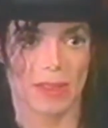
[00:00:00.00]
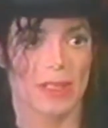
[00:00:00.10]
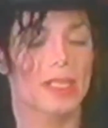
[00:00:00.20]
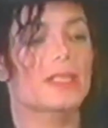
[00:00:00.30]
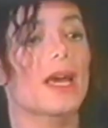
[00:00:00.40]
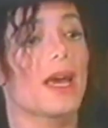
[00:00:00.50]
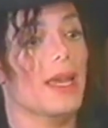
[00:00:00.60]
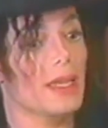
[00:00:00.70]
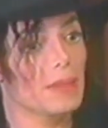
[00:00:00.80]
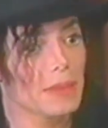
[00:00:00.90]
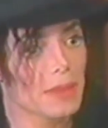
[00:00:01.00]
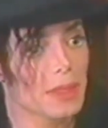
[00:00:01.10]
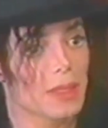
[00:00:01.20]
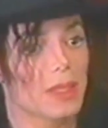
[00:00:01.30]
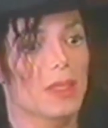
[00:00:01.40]
There's a time
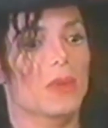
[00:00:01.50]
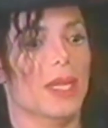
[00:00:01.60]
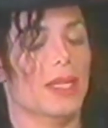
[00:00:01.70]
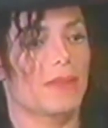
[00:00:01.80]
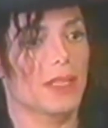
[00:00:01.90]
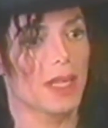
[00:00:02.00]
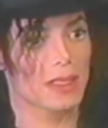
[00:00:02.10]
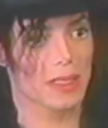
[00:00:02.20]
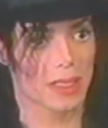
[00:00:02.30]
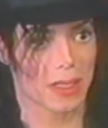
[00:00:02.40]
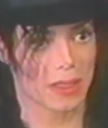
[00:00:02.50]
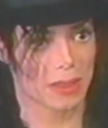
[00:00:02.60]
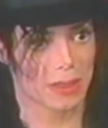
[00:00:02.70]
when I give a concert,